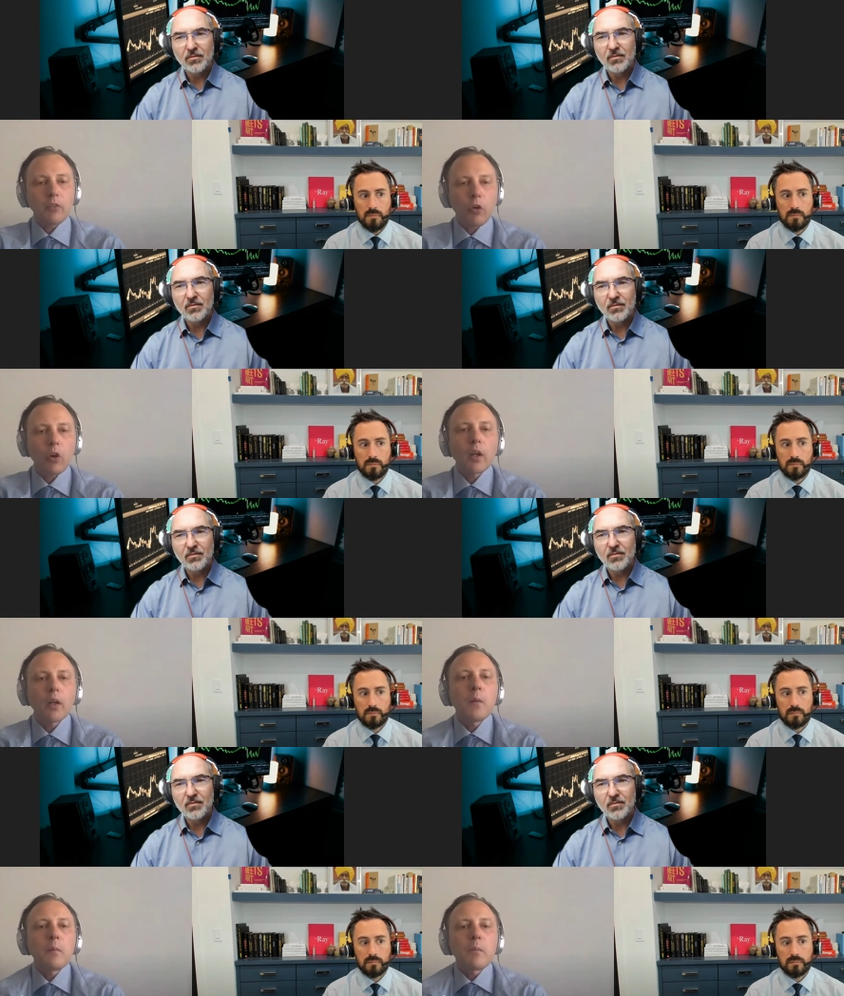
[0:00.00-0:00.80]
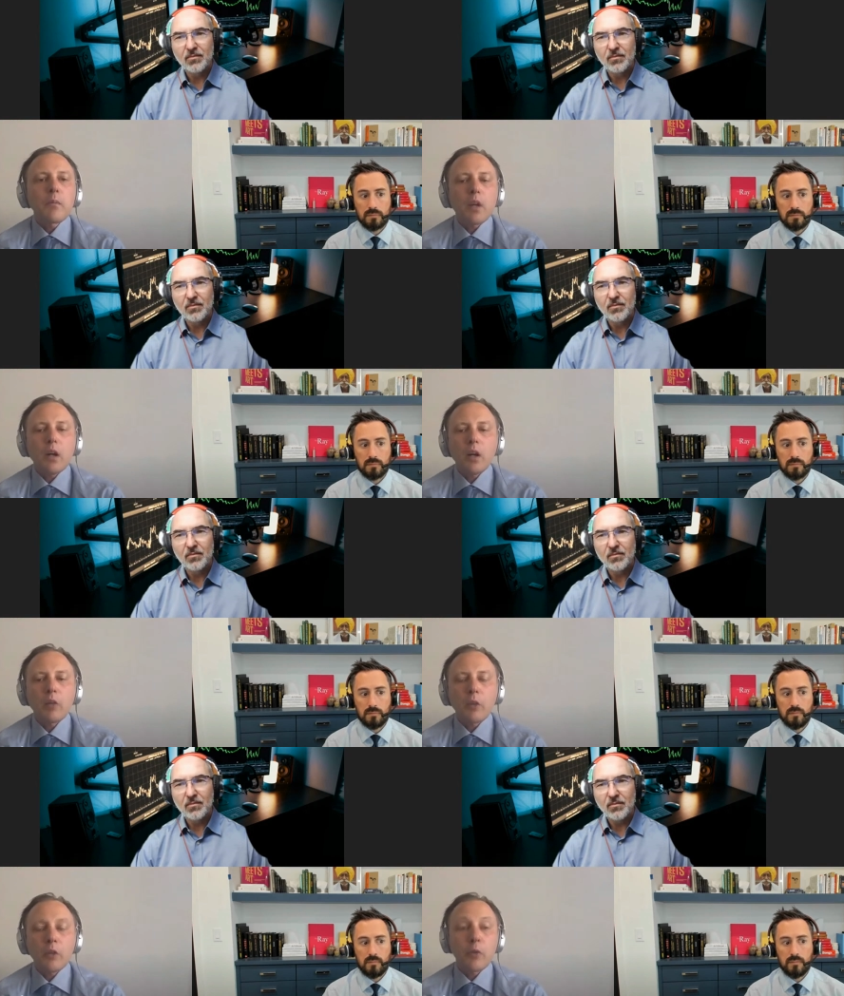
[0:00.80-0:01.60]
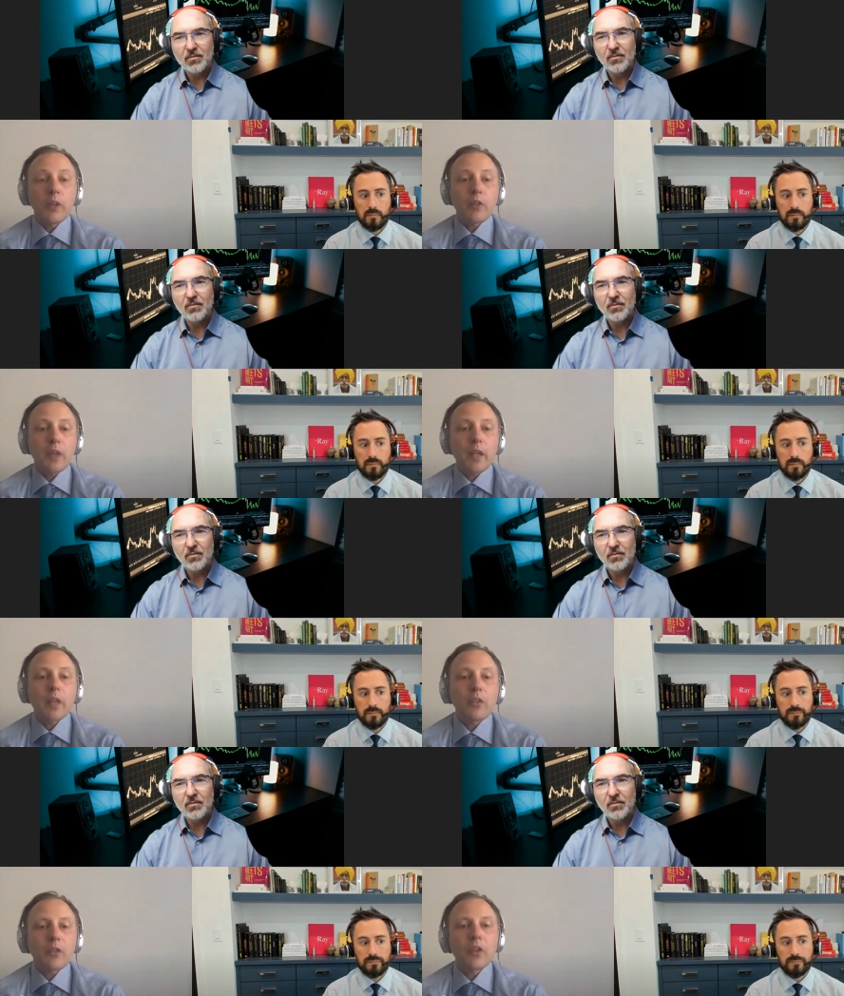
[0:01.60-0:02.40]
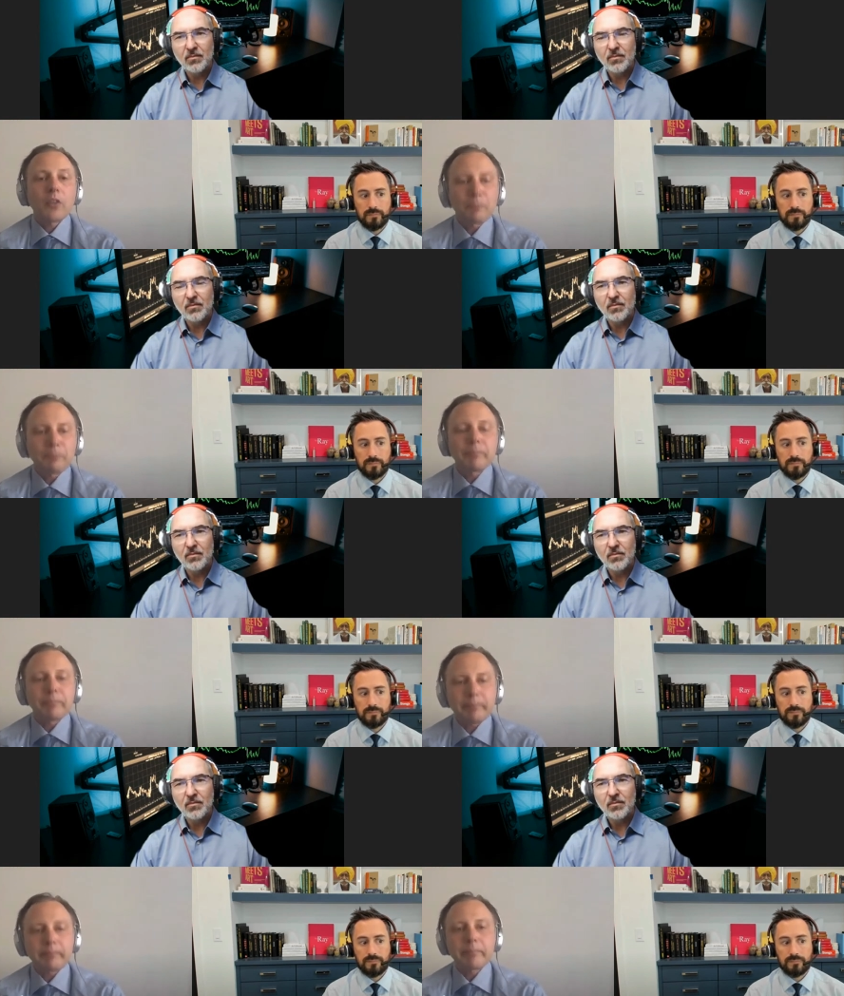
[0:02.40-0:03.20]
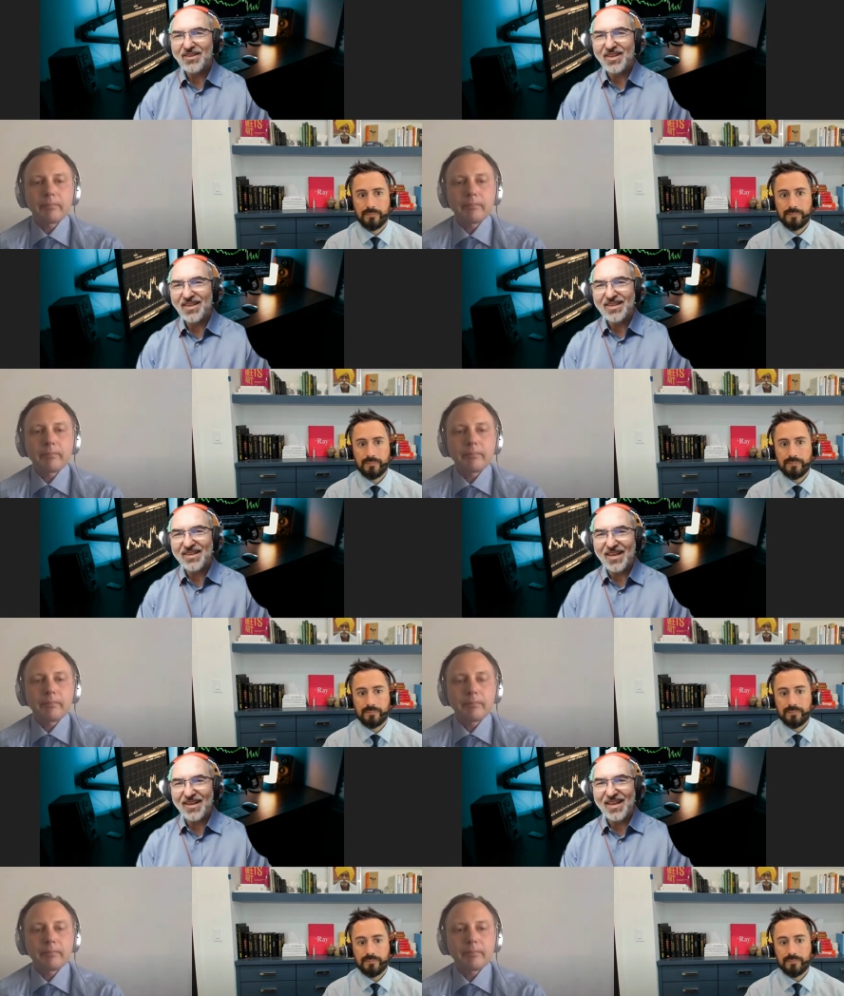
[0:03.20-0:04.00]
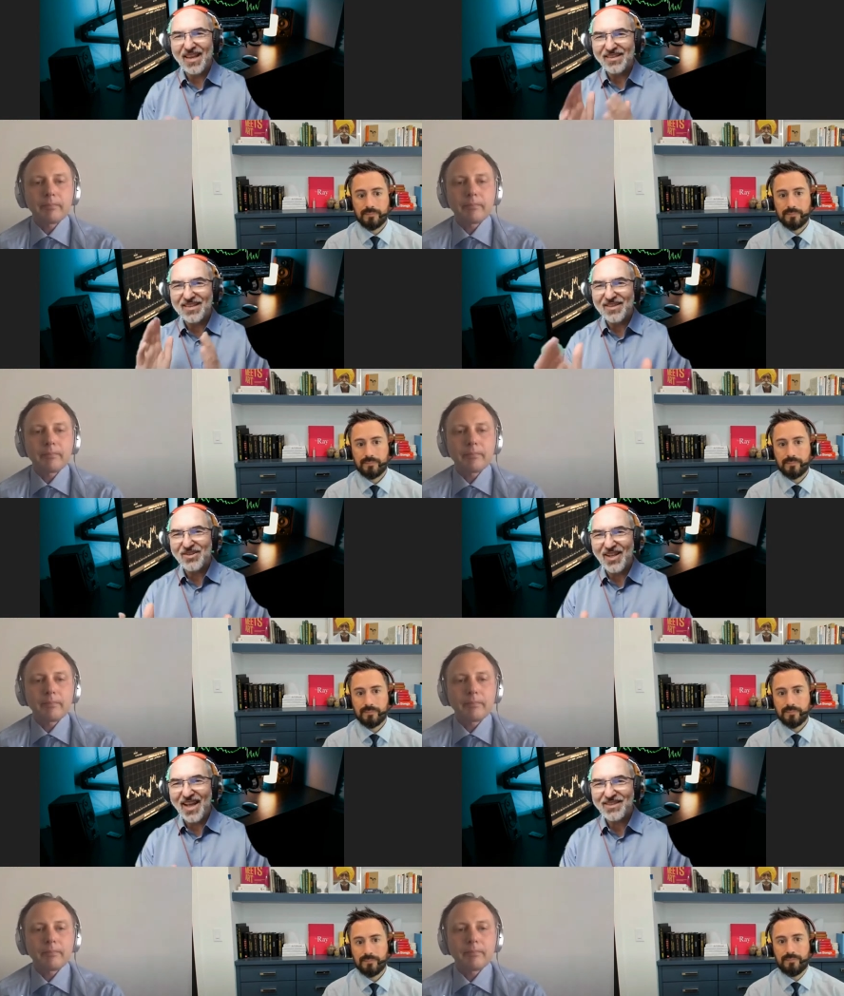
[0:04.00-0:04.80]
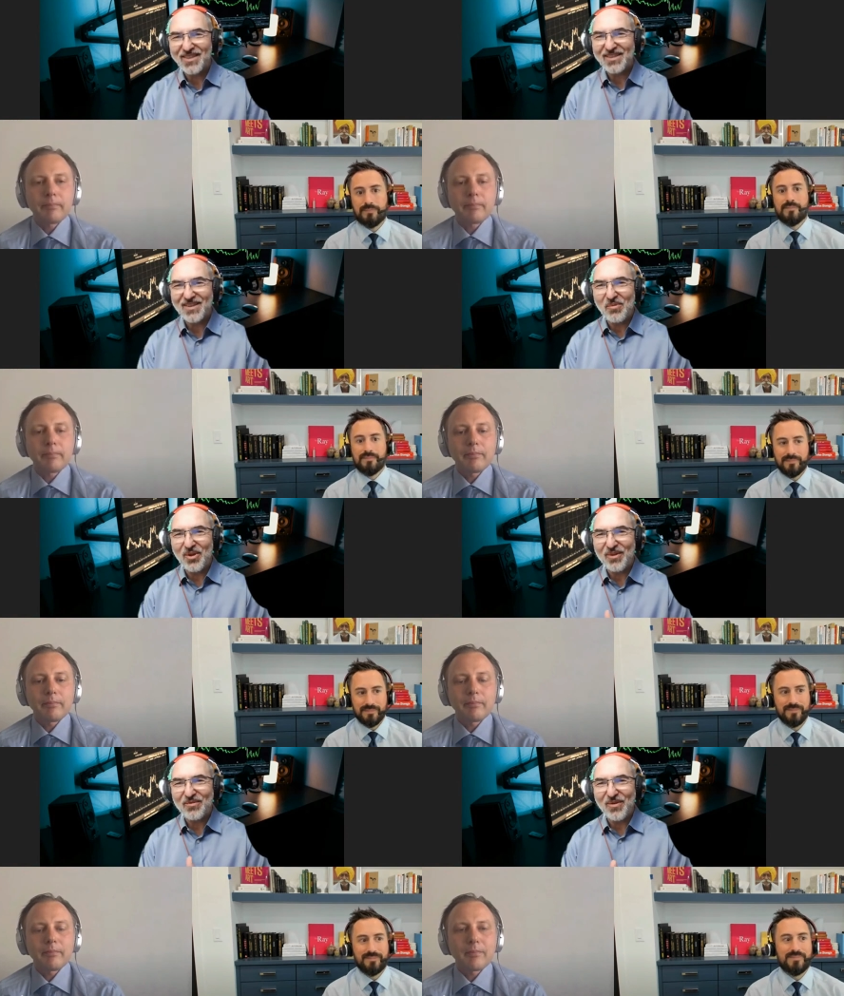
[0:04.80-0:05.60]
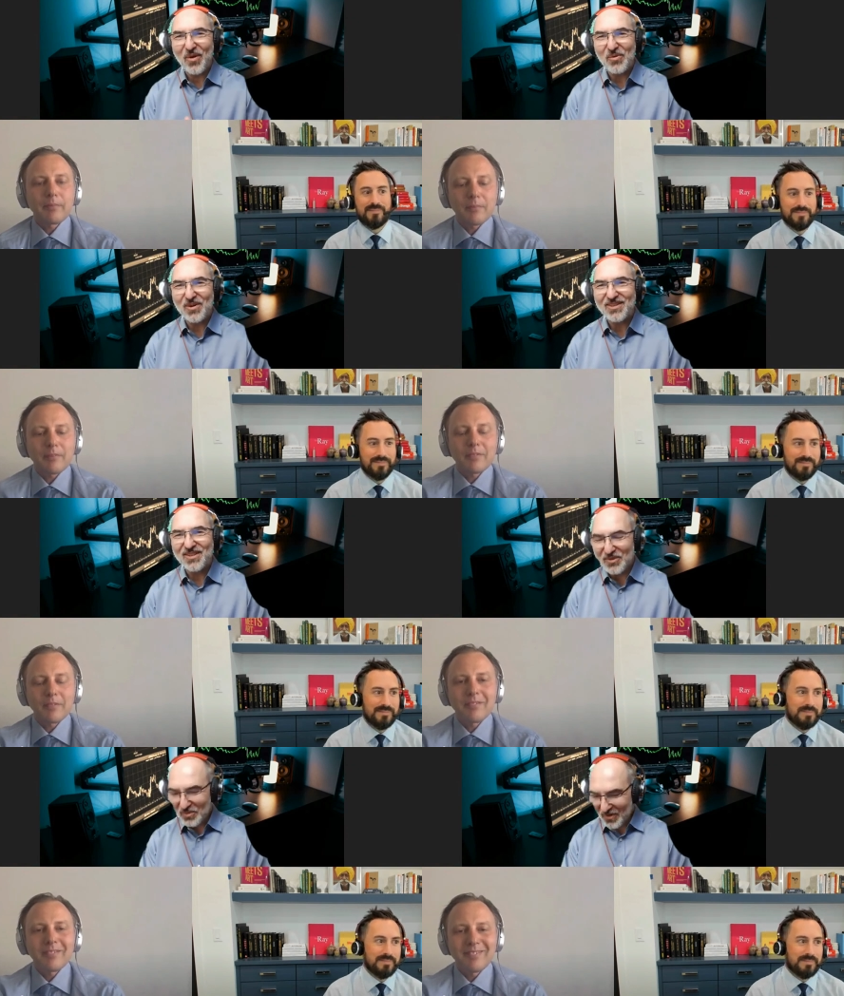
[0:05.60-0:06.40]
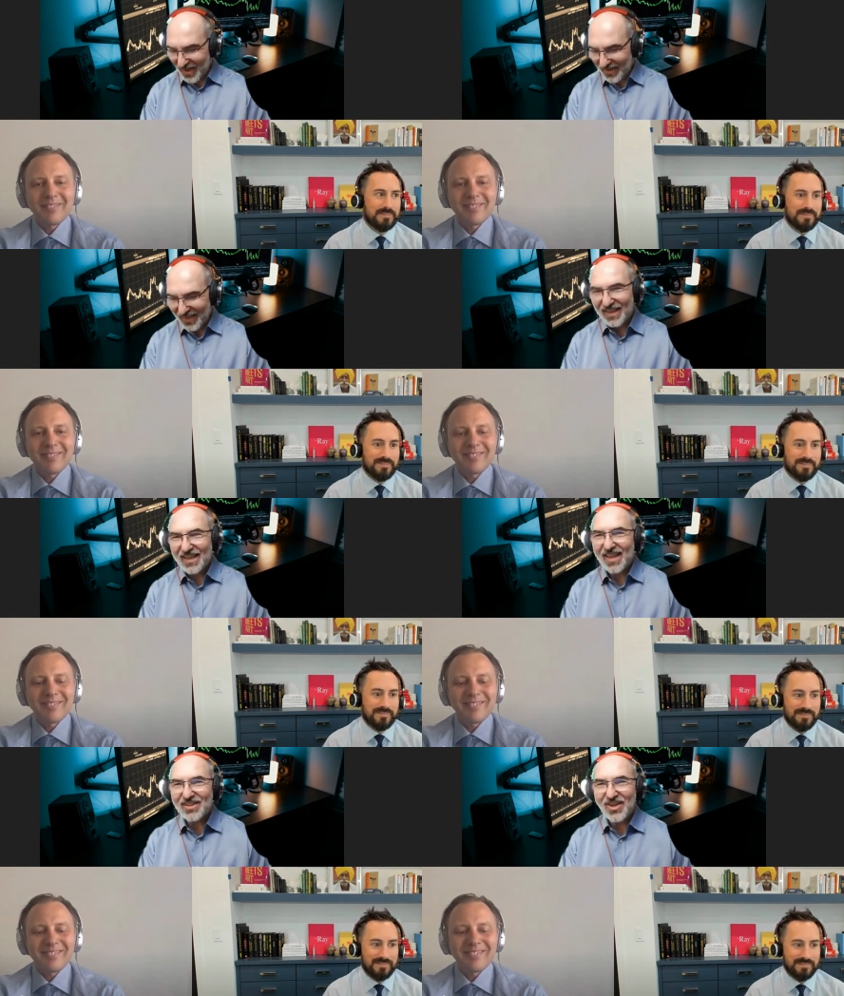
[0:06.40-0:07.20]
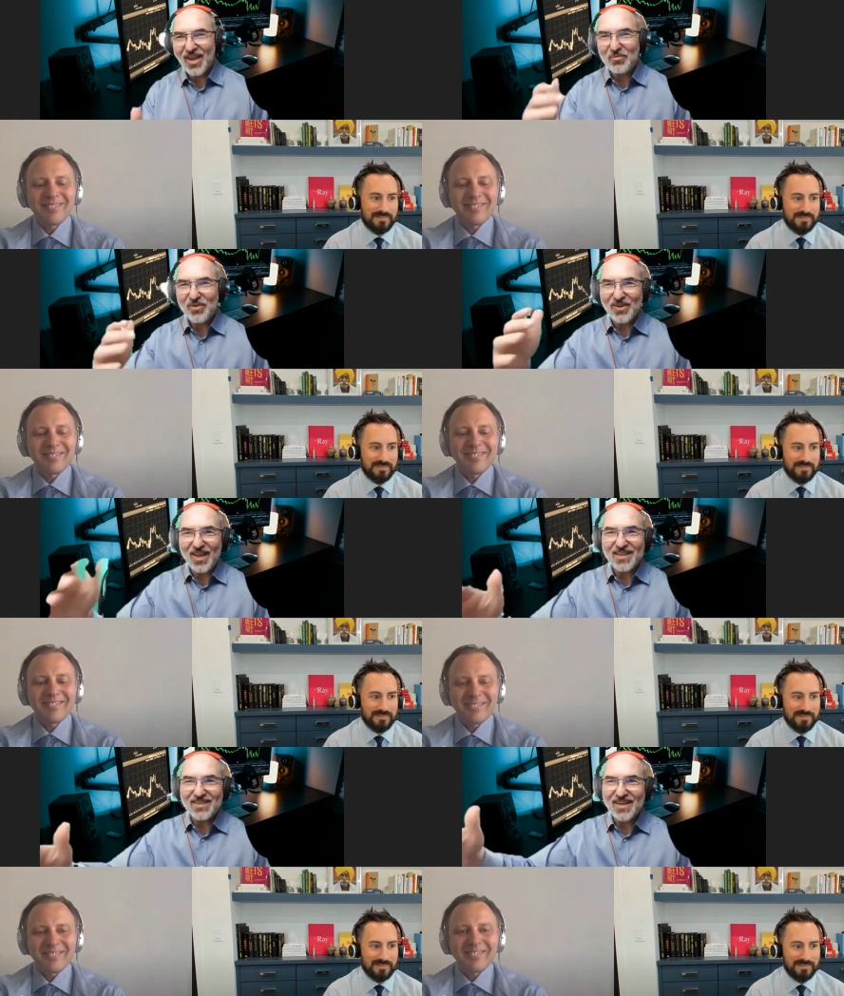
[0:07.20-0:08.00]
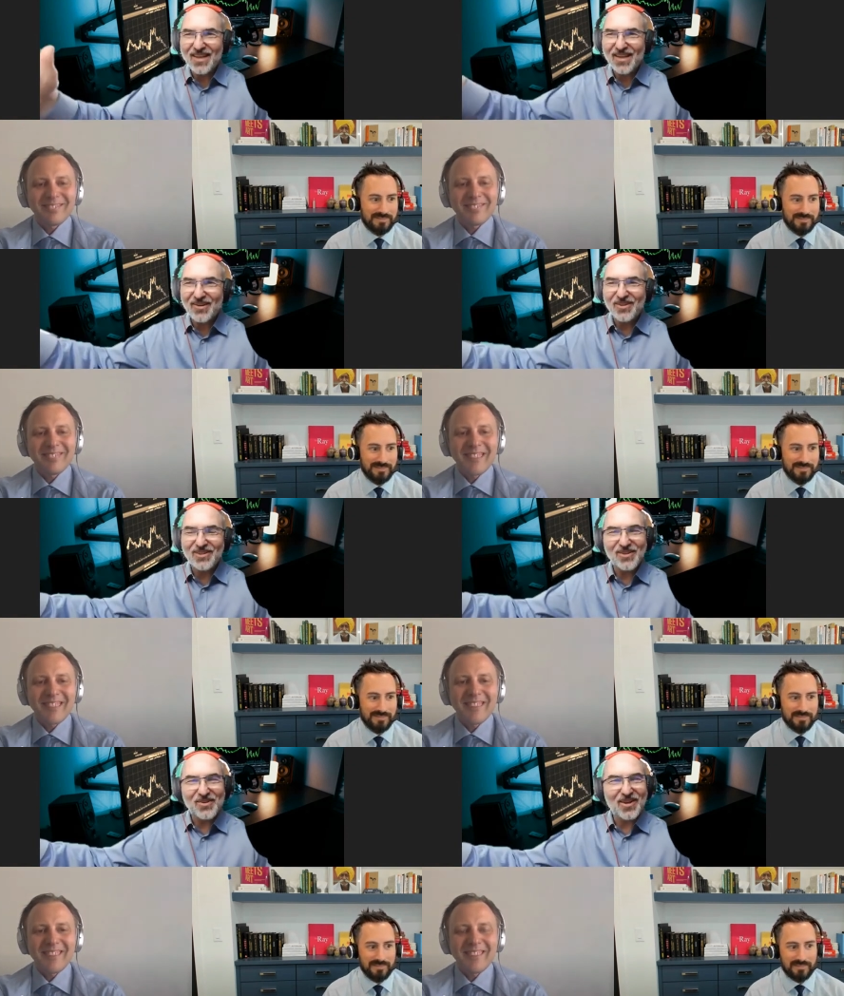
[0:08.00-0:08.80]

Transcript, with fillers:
Speaker 1: for. Um, it was really exciting. So
Speaker 2: Yes, and uh, and digital assets. I'm looking forward to uh, catching up with you guys in a year and two